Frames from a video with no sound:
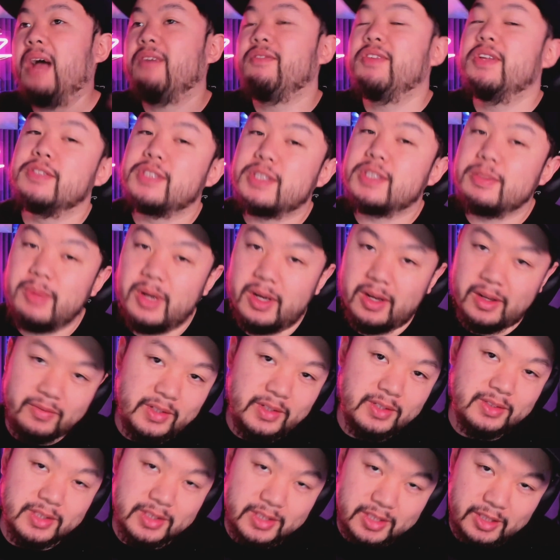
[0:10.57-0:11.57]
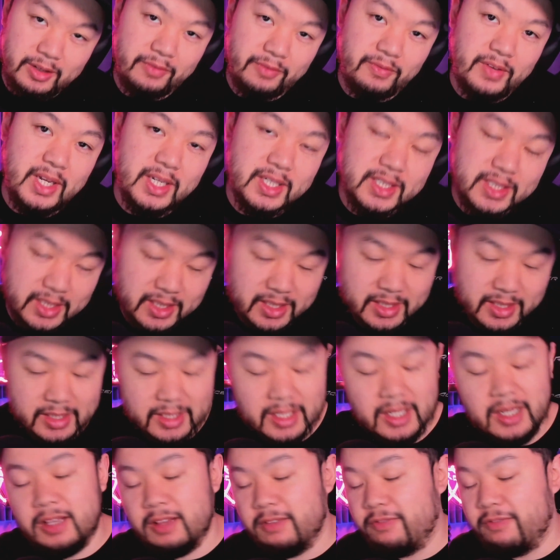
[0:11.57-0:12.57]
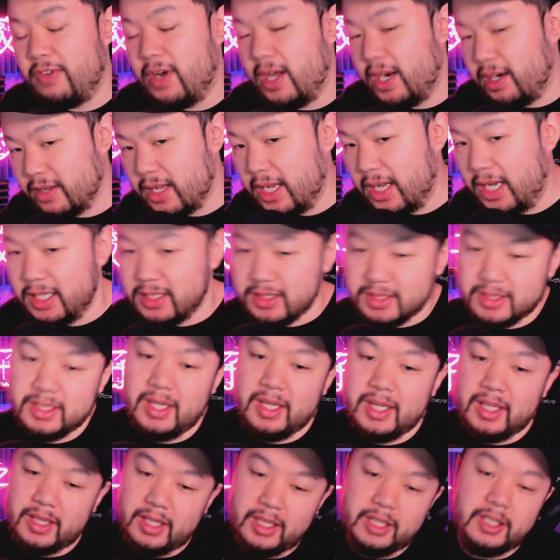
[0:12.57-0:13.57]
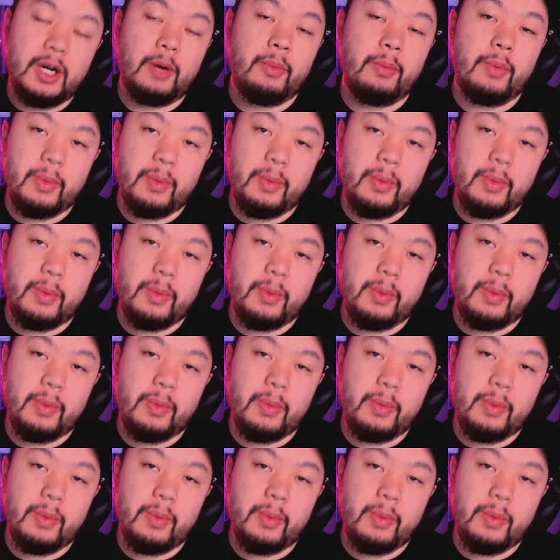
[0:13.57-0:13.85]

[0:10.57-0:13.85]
used them all. I've used the Sony Vegases, the Final Cuts, the Adobe